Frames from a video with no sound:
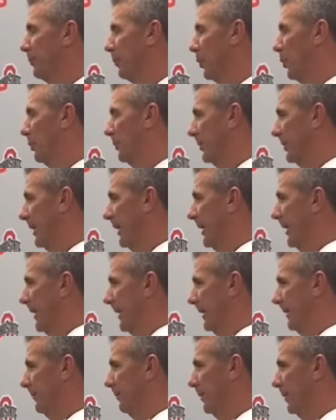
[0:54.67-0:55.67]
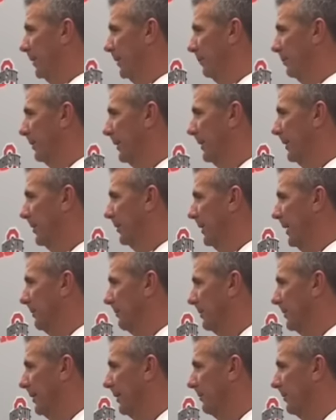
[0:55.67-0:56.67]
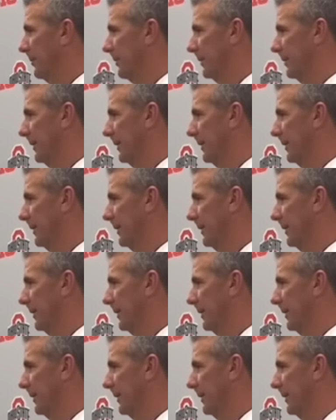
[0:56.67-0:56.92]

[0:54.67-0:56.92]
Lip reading: People don't say, hey, we're going to play the same stuff all